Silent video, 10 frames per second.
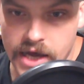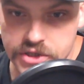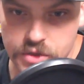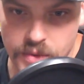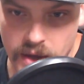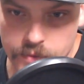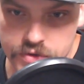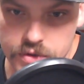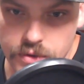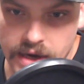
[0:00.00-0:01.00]
I should be able
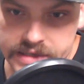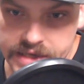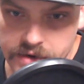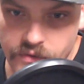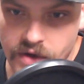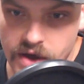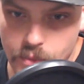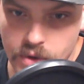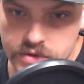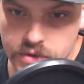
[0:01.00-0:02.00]
to identify a
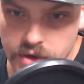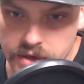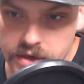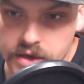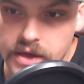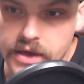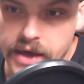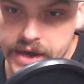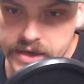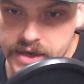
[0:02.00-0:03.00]
point target
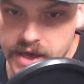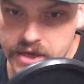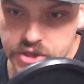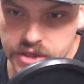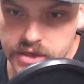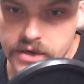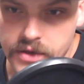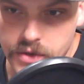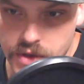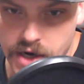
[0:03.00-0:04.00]
and engage it
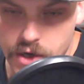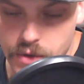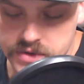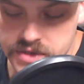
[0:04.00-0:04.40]
that I know it's